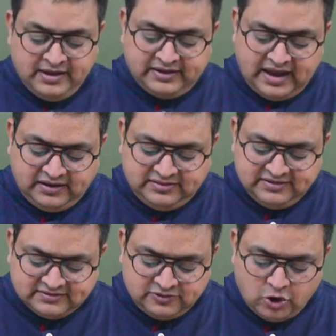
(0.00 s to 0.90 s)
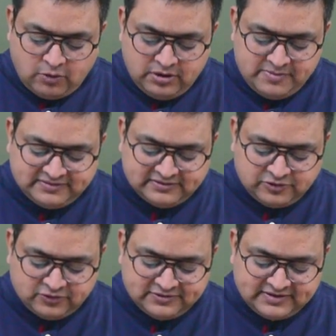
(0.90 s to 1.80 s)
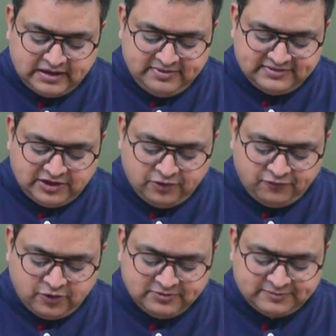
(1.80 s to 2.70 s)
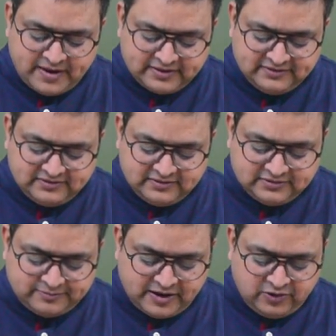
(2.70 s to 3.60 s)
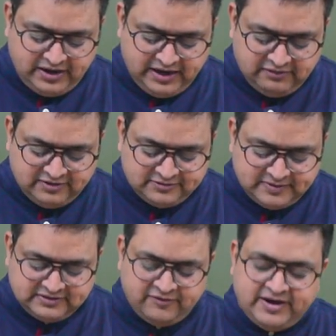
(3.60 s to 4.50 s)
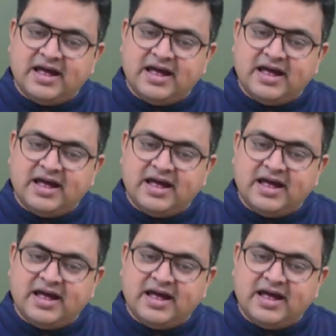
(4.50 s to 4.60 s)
Can this normal business losses can be set off from speculative and specified?